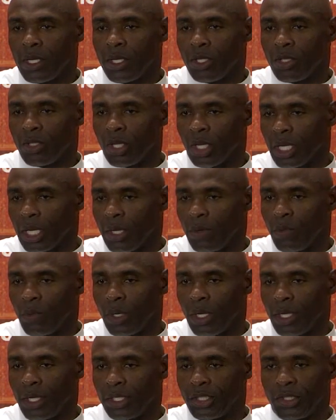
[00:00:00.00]
you look at
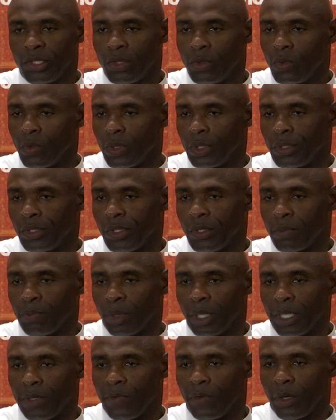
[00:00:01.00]
uh, Duke. Duke
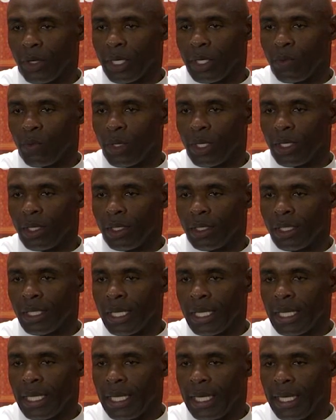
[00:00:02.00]
played very well,
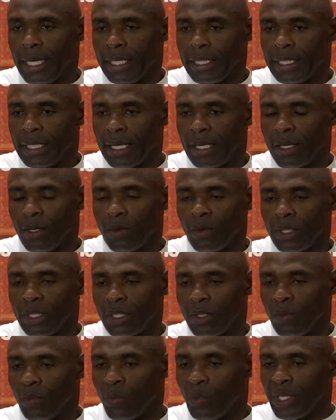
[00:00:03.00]
and uh, you
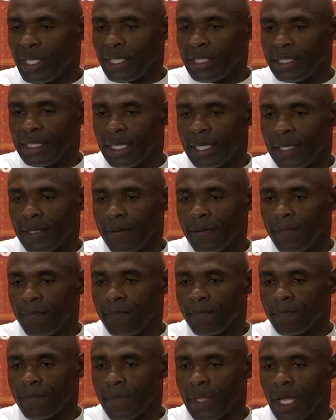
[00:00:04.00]
know we um,
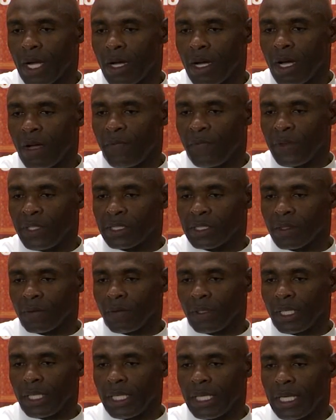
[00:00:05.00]

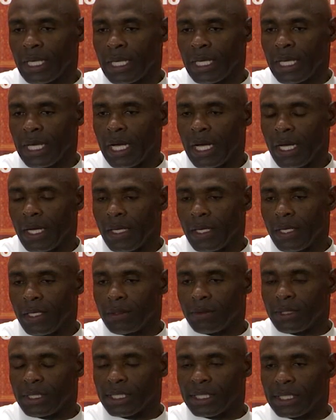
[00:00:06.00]
offensively uh,
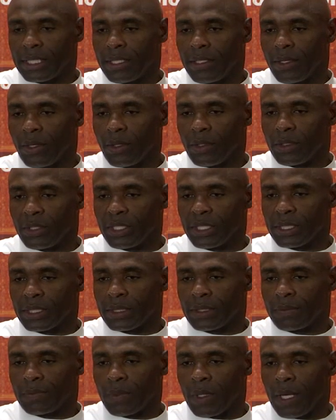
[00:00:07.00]
just in there
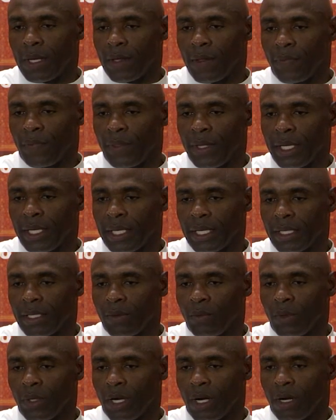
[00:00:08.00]
just uh,
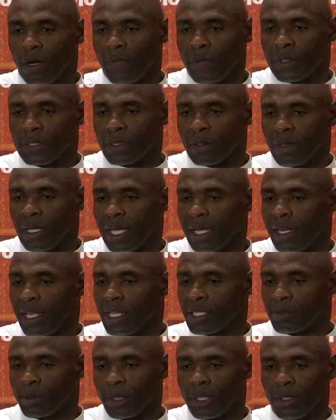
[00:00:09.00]
thinking with our offensive line.
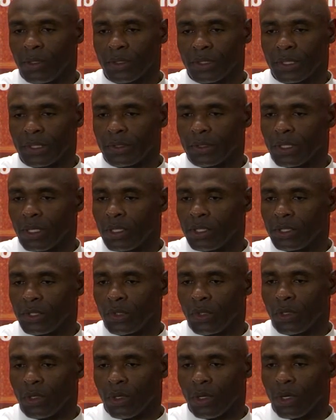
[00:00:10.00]
Espinosa is, is
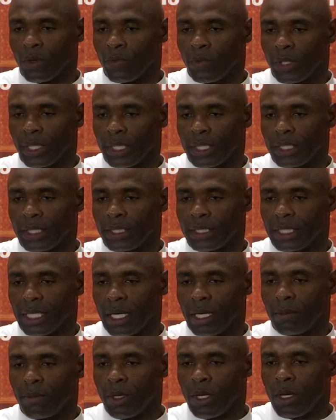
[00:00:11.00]
doing a, a, really good
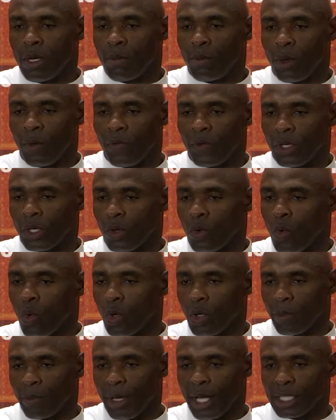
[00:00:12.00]
job. Both of the
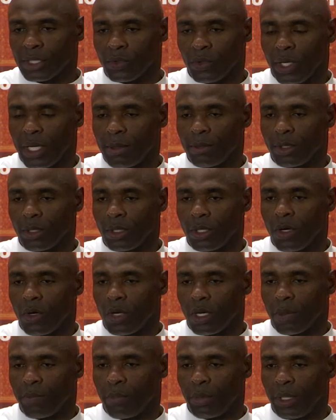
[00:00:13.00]
quarterbacks were able to go
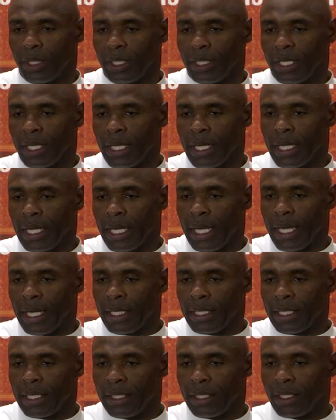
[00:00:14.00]
compete,
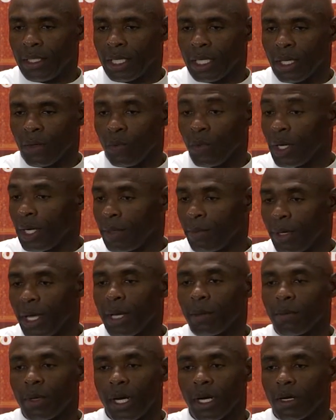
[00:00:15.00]
and then you look at running
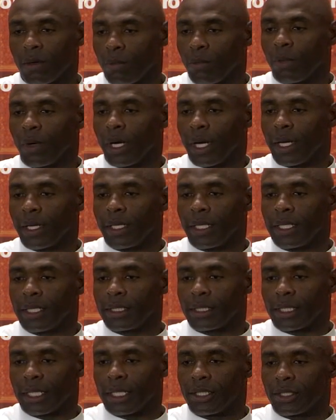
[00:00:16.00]
back Malcolm Brown
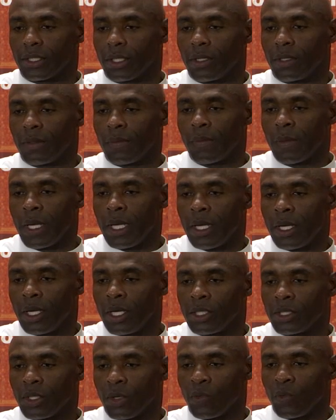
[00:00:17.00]
is is a
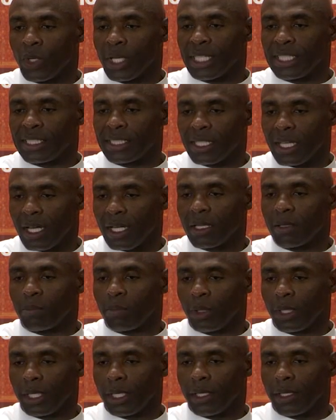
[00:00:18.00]
is a really solid
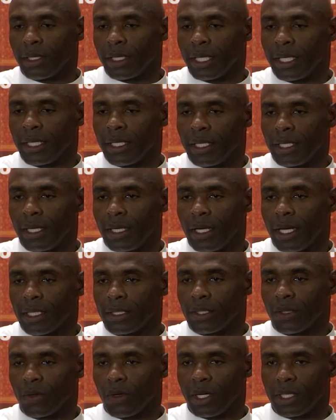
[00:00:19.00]
player. And uh, I
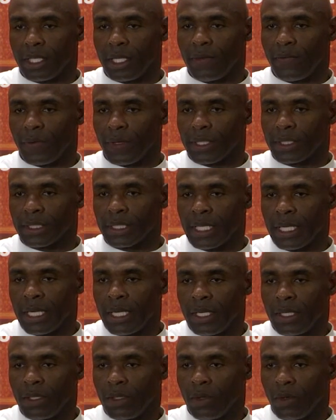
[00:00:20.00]
told our defense,
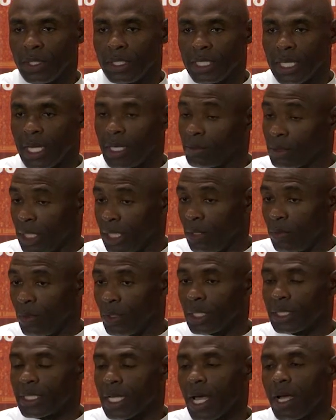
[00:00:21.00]
you know, at times they didn't
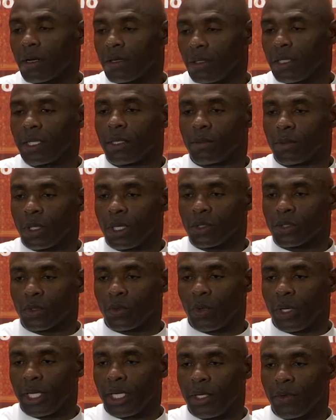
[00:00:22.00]
want to tackle him because the
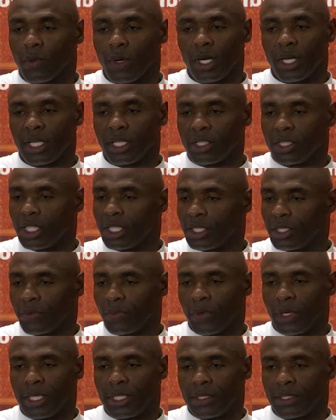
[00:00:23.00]
way he run, he did a
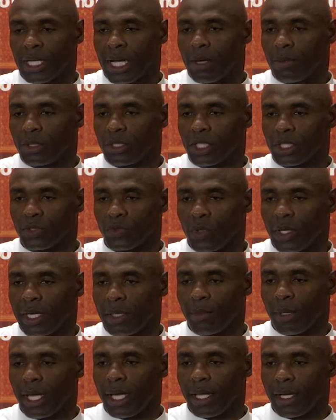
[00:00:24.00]
great job of just
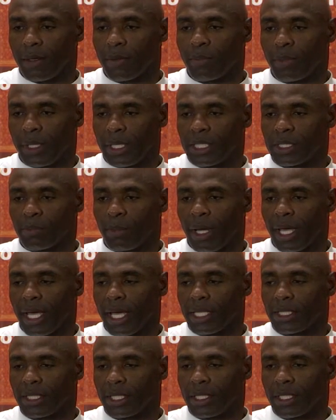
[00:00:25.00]
running behind his
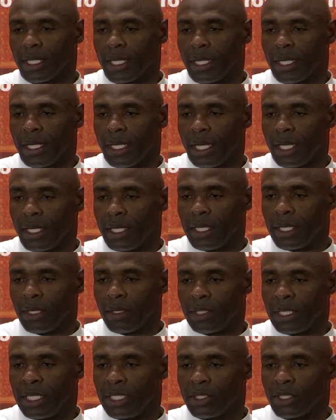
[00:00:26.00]
pads, and and, he,
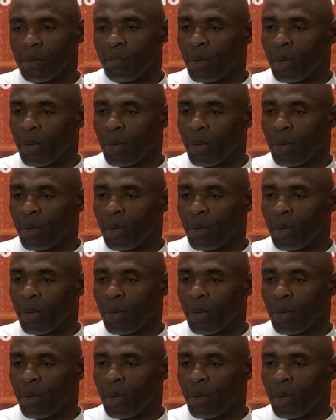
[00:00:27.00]
and he's a